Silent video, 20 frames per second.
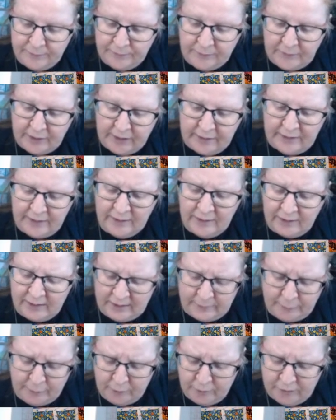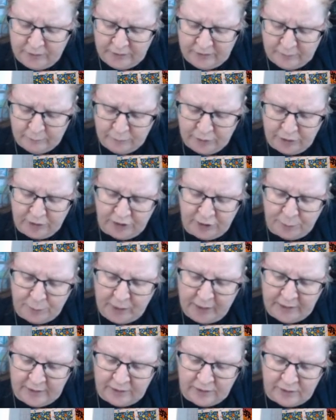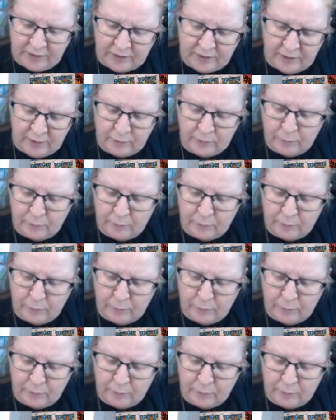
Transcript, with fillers: I think I spoke to some church pastors at